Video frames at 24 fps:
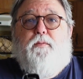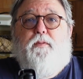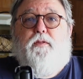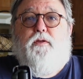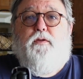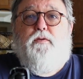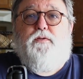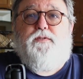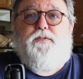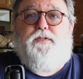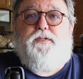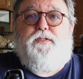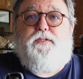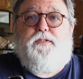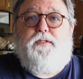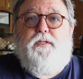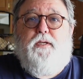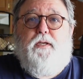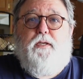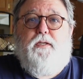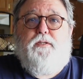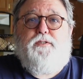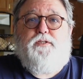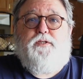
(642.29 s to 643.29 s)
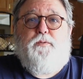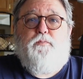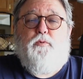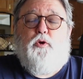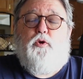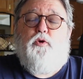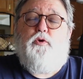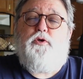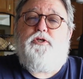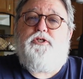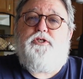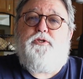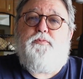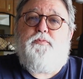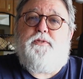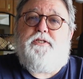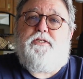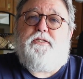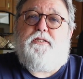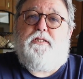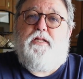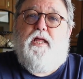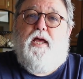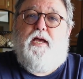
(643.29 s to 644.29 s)
you'll see some
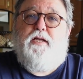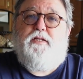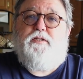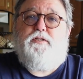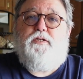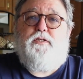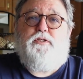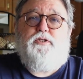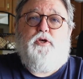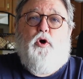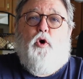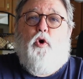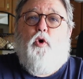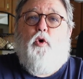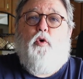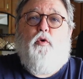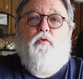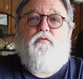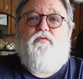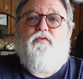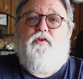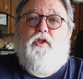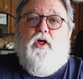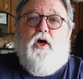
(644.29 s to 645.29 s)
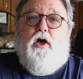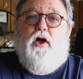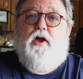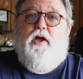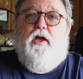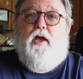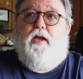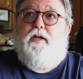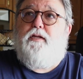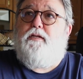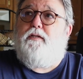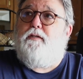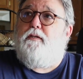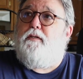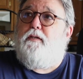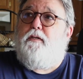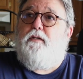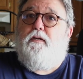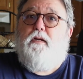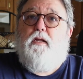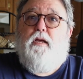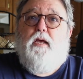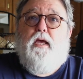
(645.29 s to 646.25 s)
Christmas lights. It's a whole vlog I did,